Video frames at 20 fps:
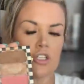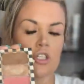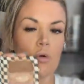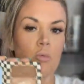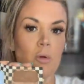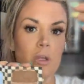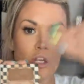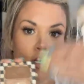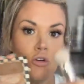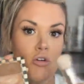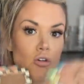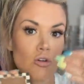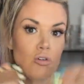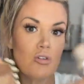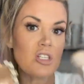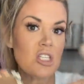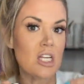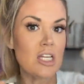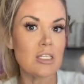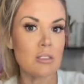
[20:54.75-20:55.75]
So when you
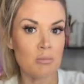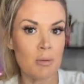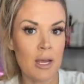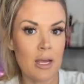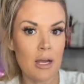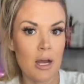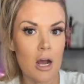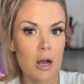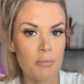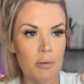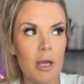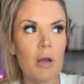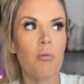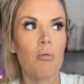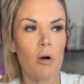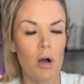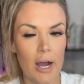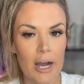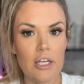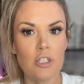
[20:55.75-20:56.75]
use this makeup, it
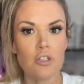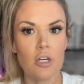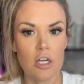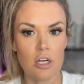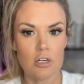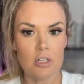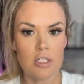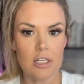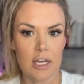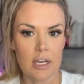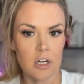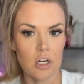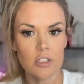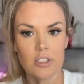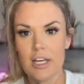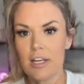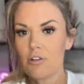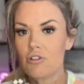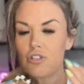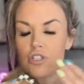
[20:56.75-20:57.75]
will hydrate your skin all
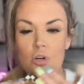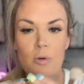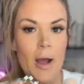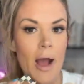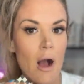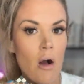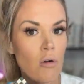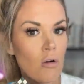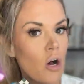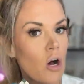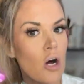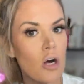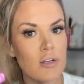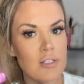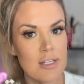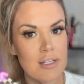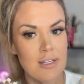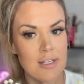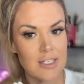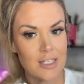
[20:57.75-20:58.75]
day. There's no
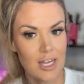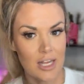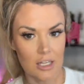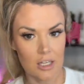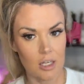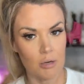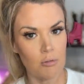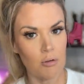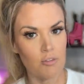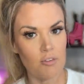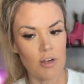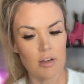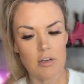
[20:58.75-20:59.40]
alcohols in this like liquid